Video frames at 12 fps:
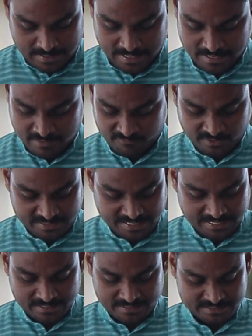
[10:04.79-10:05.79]
And if you are
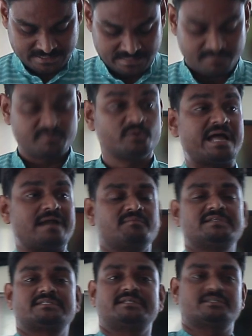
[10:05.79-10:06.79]
taking descriptive, that
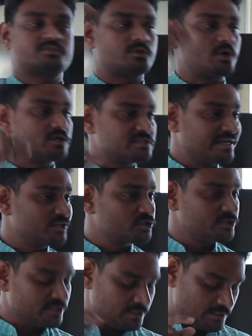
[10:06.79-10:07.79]
means it is
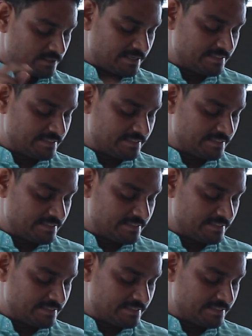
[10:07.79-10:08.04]
cross-sectional.